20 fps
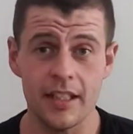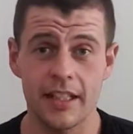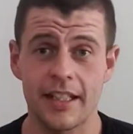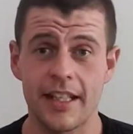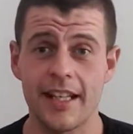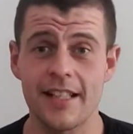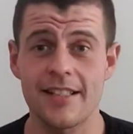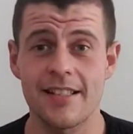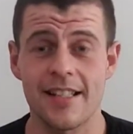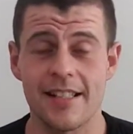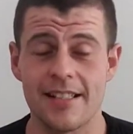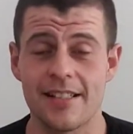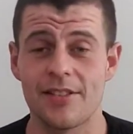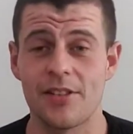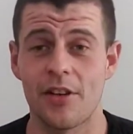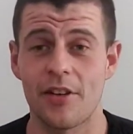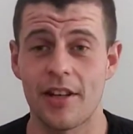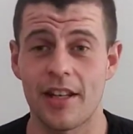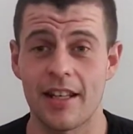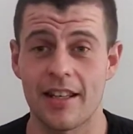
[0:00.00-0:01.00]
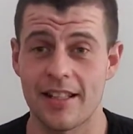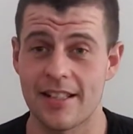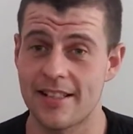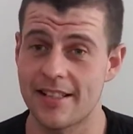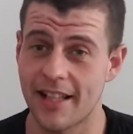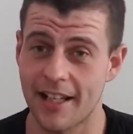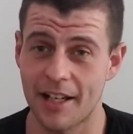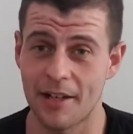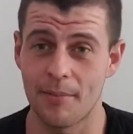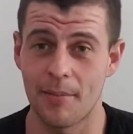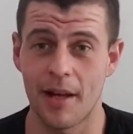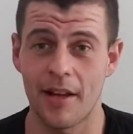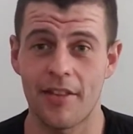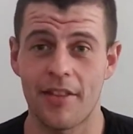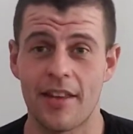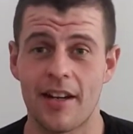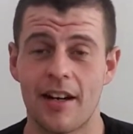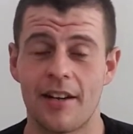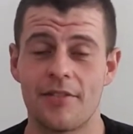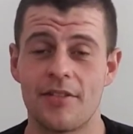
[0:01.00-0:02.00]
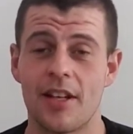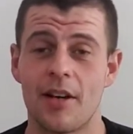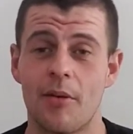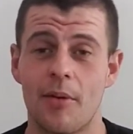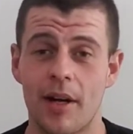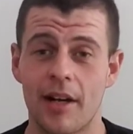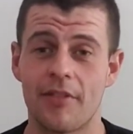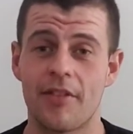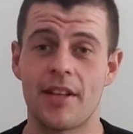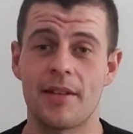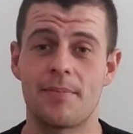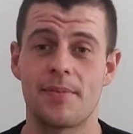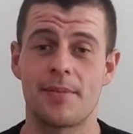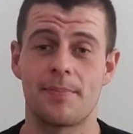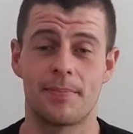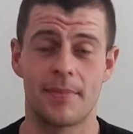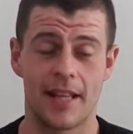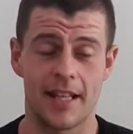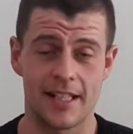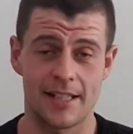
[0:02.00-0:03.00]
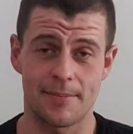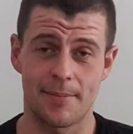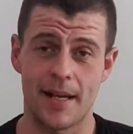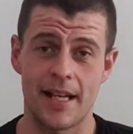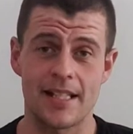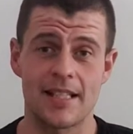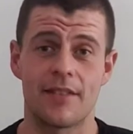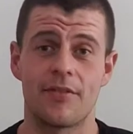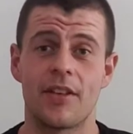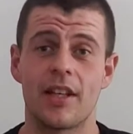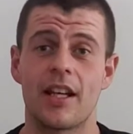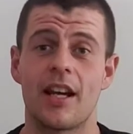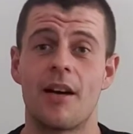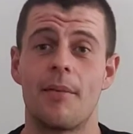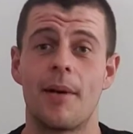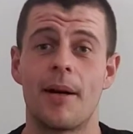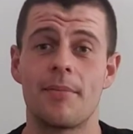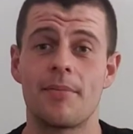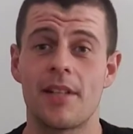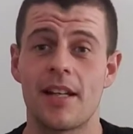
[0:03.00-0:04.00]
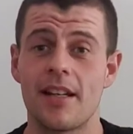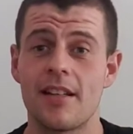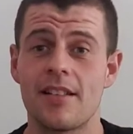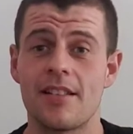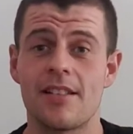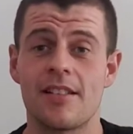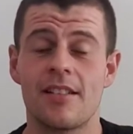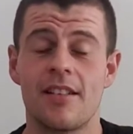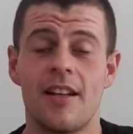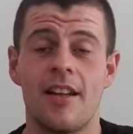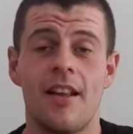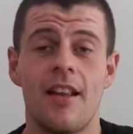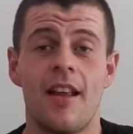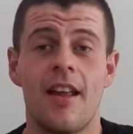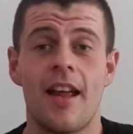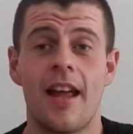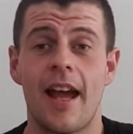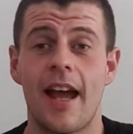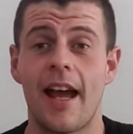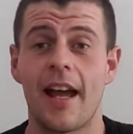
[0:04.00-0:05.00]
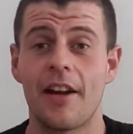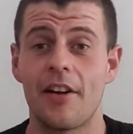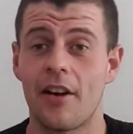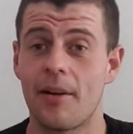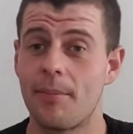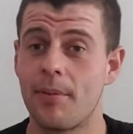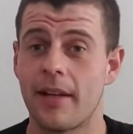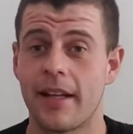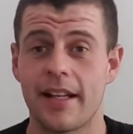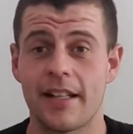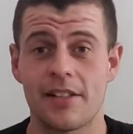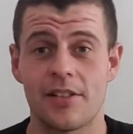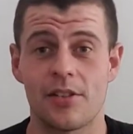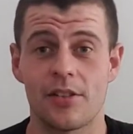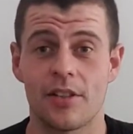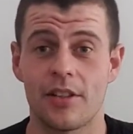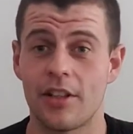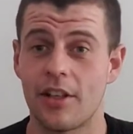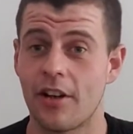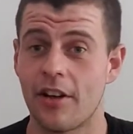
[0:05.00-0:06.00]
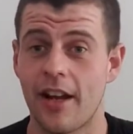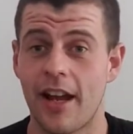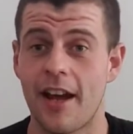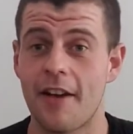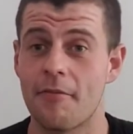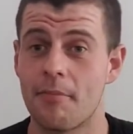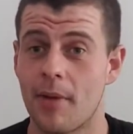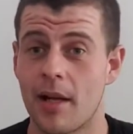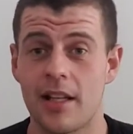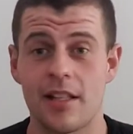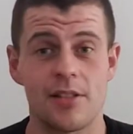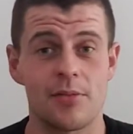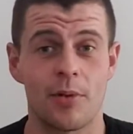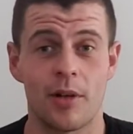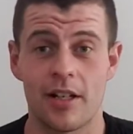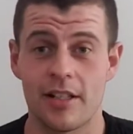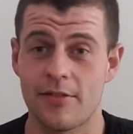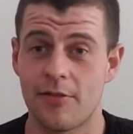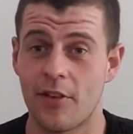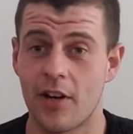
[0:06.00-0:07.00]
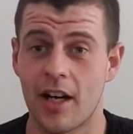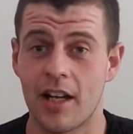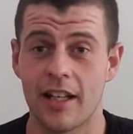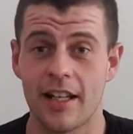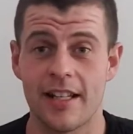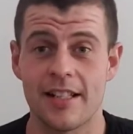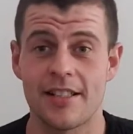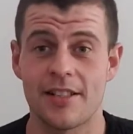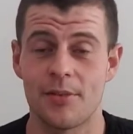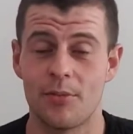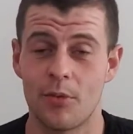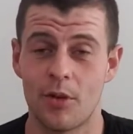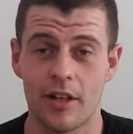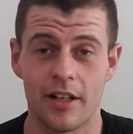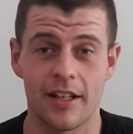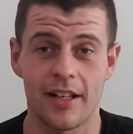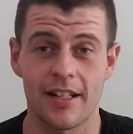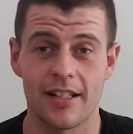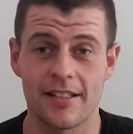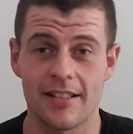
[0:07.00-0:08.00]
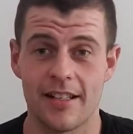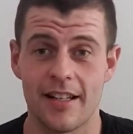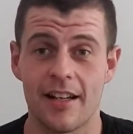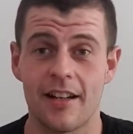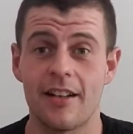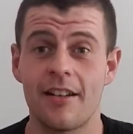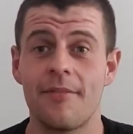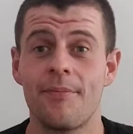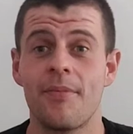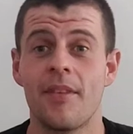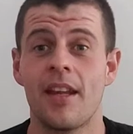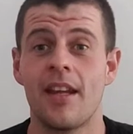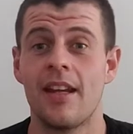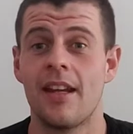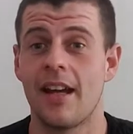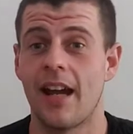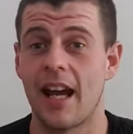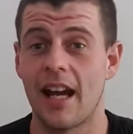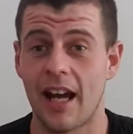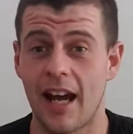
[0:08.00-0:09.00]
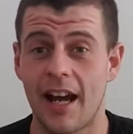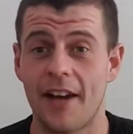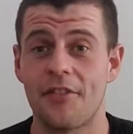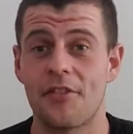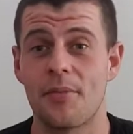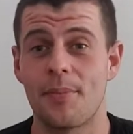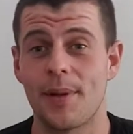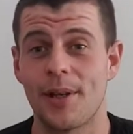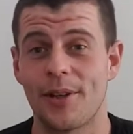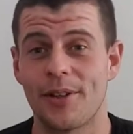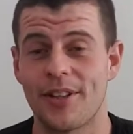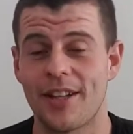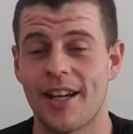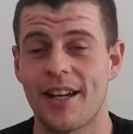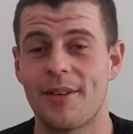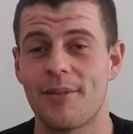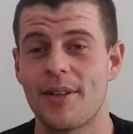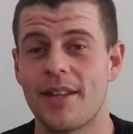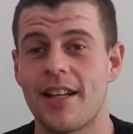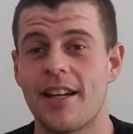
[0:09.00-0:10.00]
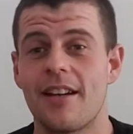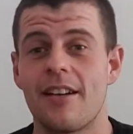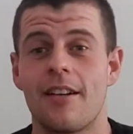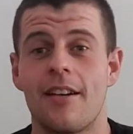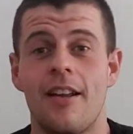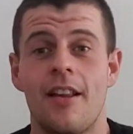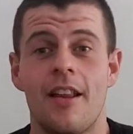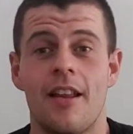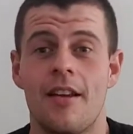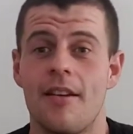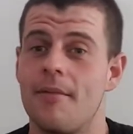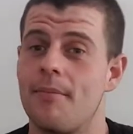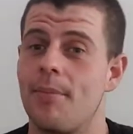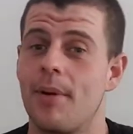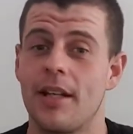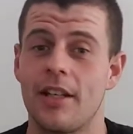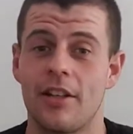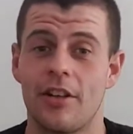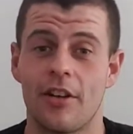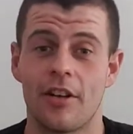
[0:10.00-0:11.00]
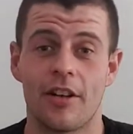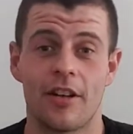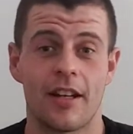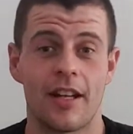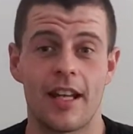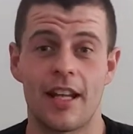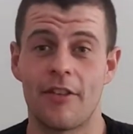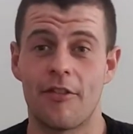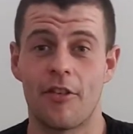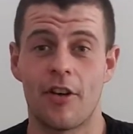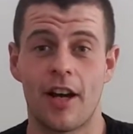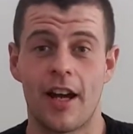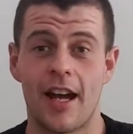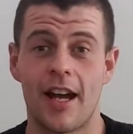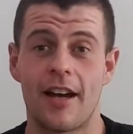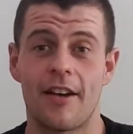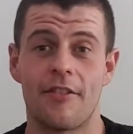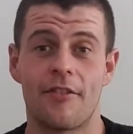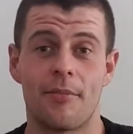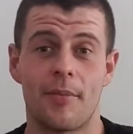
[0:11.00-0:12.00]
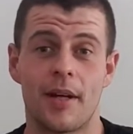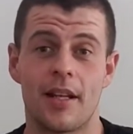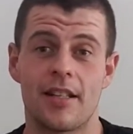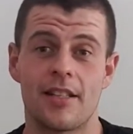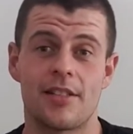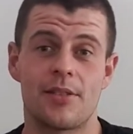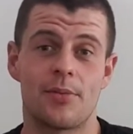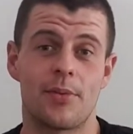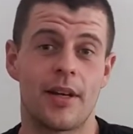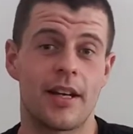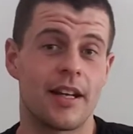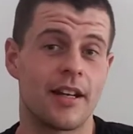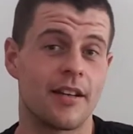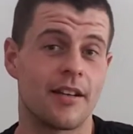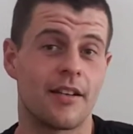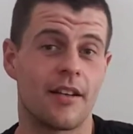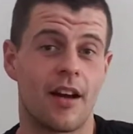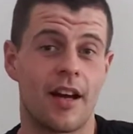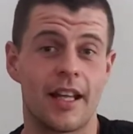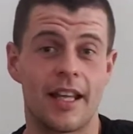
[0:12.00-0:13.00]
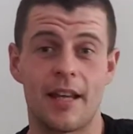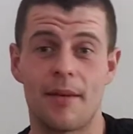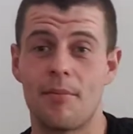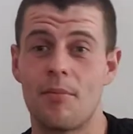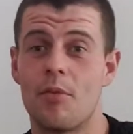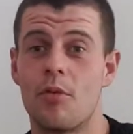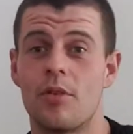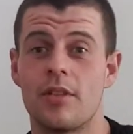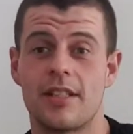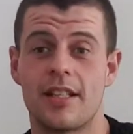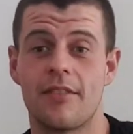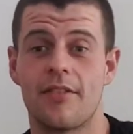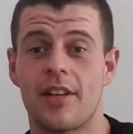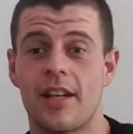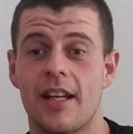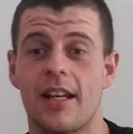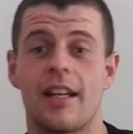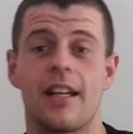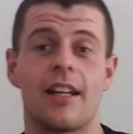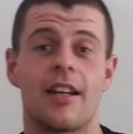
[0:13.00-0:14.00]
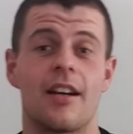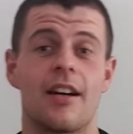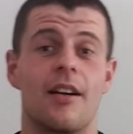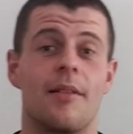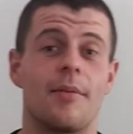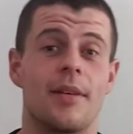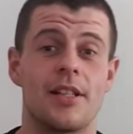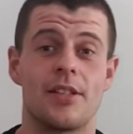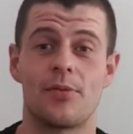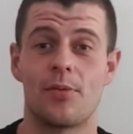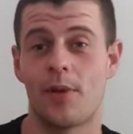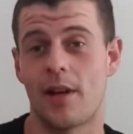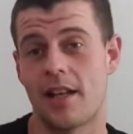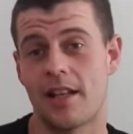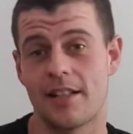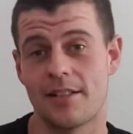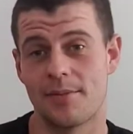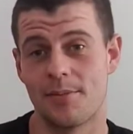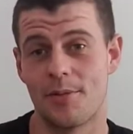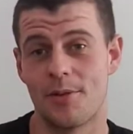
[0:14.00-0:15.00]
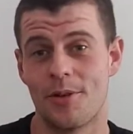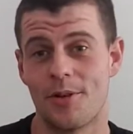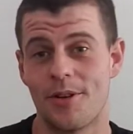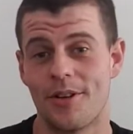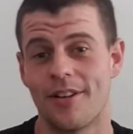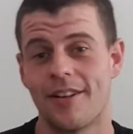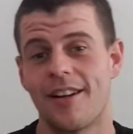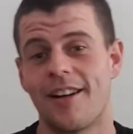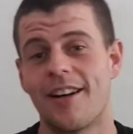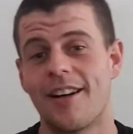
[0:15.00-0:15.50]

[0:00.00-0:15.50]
Yes, this is only the second month that I've done one of these passive income updates. And I plan to, have months where it's far less than what it is now. And I have to be okay with that. But, if I have months where I get more dividend income as well as more